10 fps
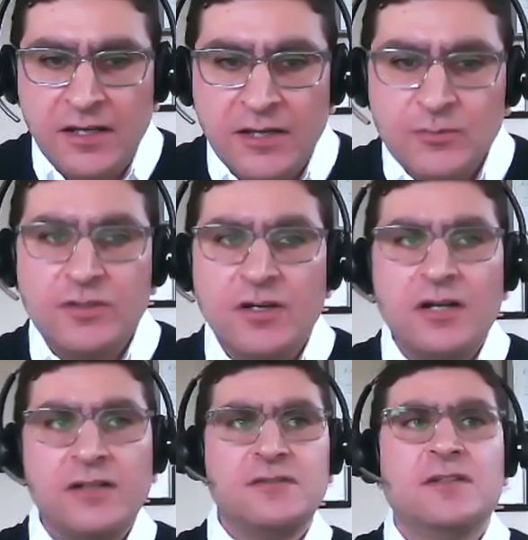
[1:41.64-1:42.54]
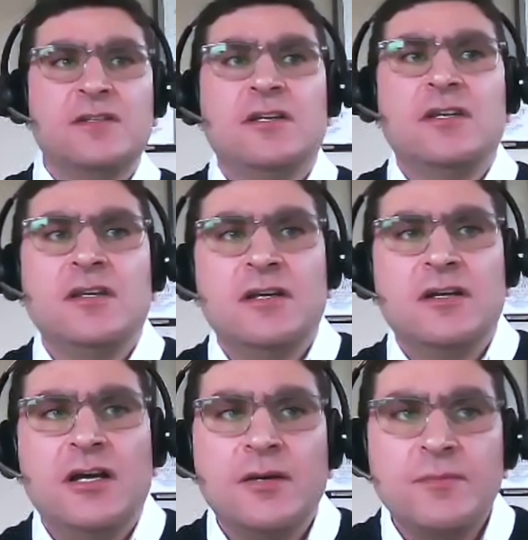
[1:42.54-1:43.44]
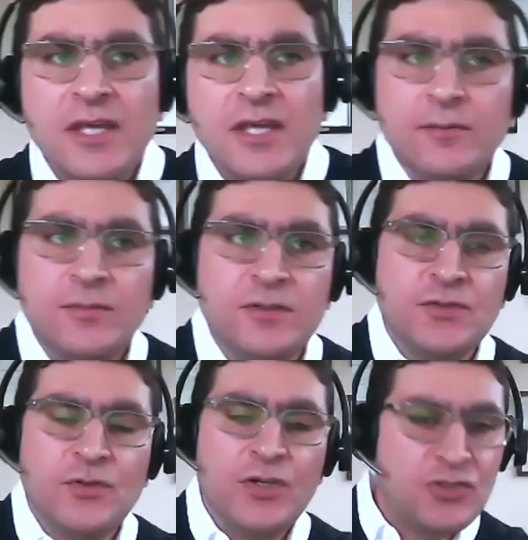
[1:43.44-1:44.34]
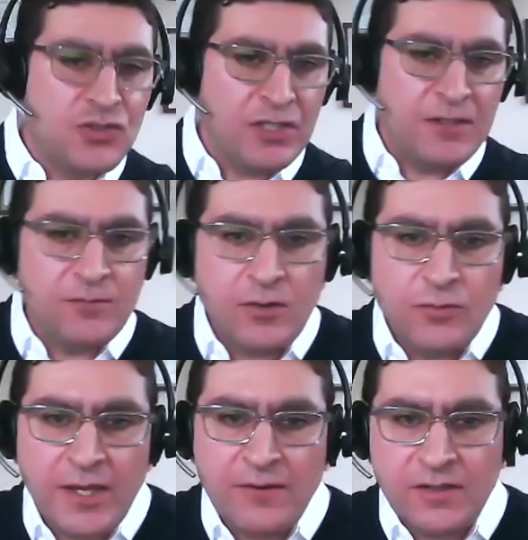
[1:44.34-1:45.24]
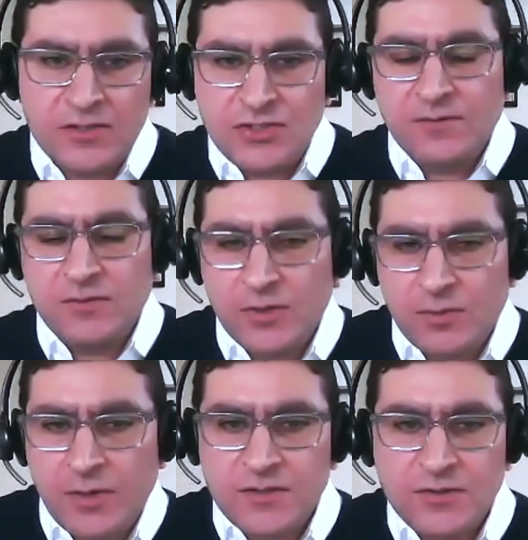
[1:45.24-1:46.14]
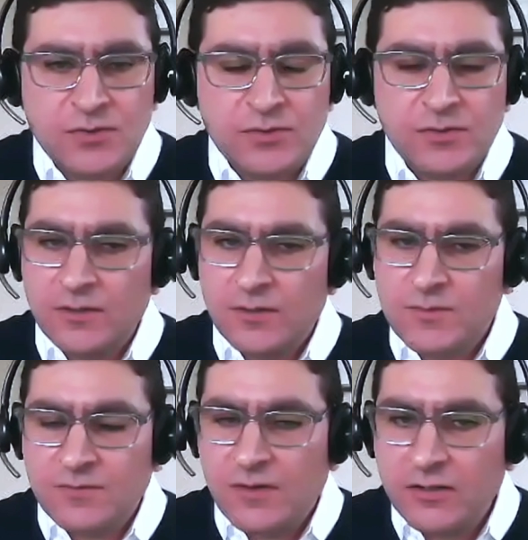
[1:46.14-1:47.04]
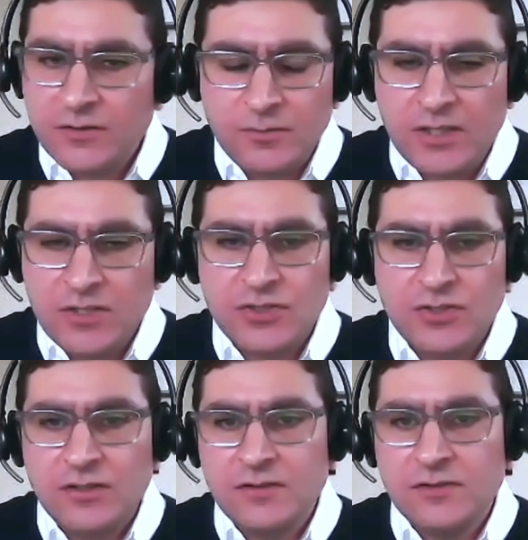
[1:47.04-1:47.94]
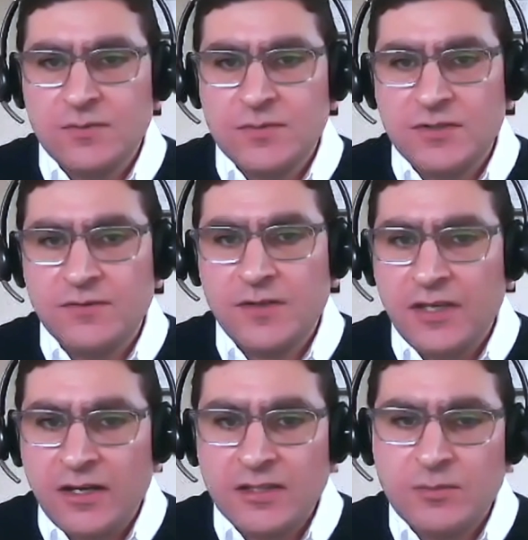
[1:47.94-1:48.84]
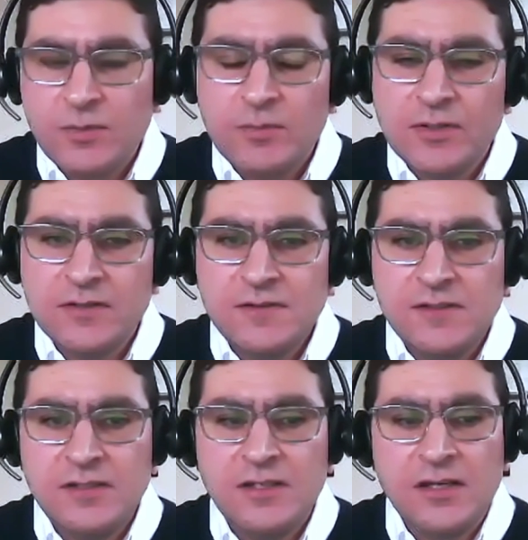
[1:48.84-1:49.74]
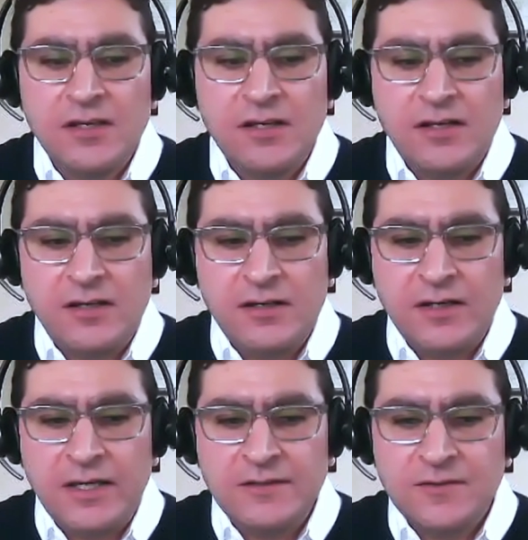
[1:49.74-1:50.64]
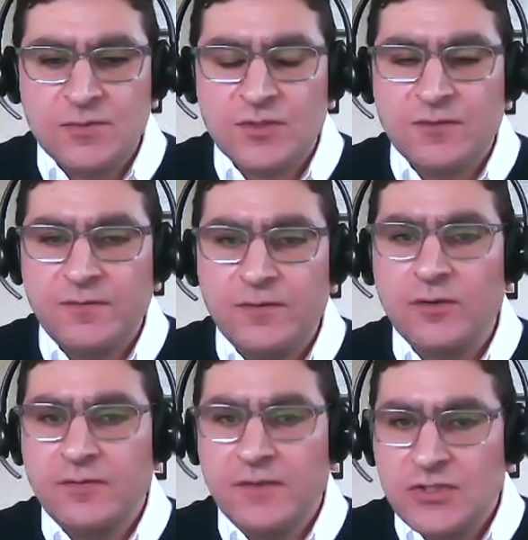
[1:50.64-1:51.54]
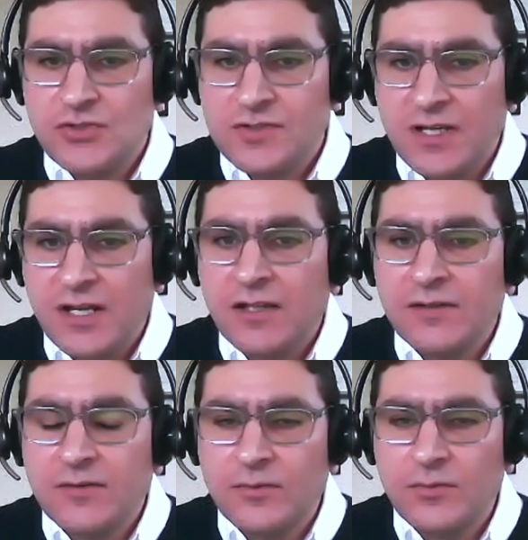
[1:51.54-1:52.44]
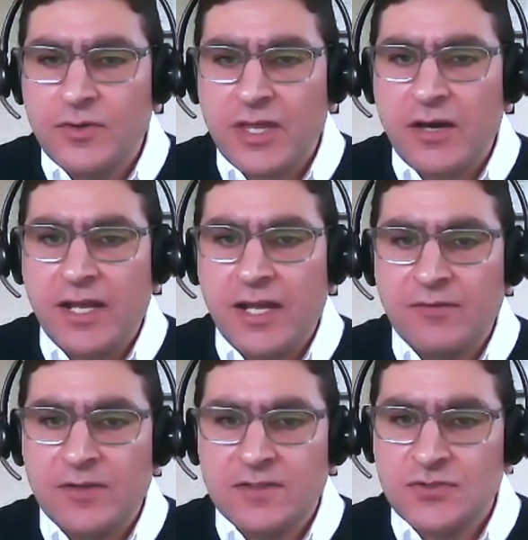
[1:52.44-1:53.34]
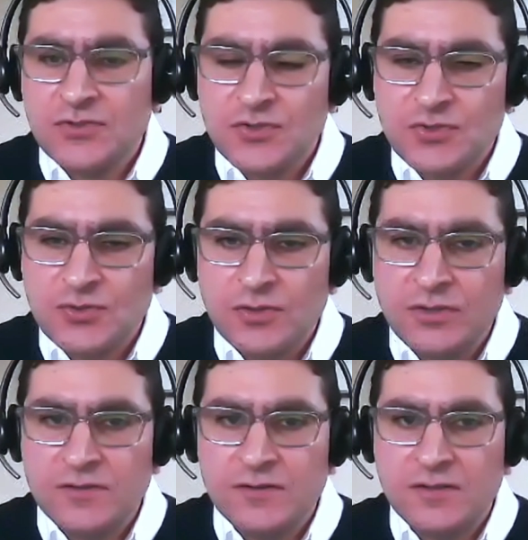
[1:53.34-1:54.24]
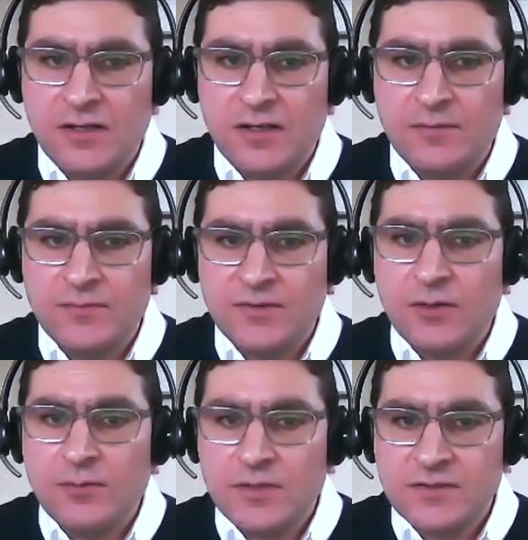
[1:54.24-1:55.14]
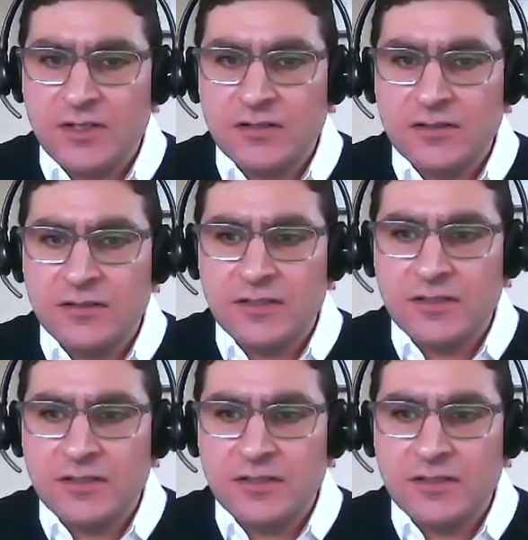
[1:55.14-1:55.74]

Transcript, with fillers: I would not uh, be able to achieve what we have achieved with Maestro in terms of automation, in terms of AI capability, uh, in terms of full feature set without having such a short um, development cycles.